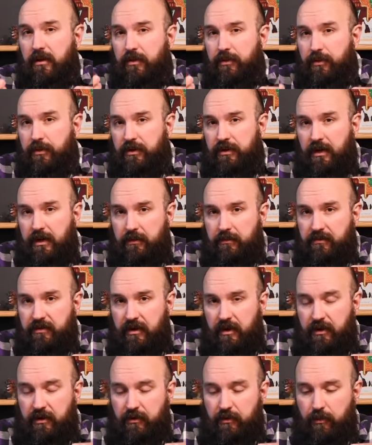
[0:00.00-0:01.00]
3 times
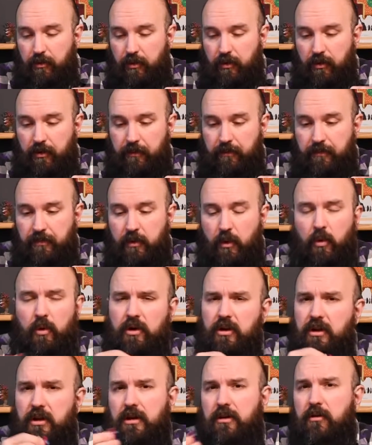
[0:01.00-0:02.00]
on your board. Or
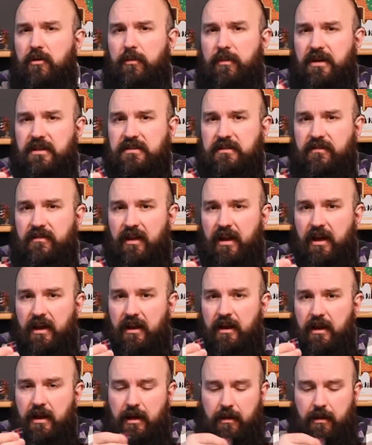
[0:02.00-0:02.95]
you can do a mix of that.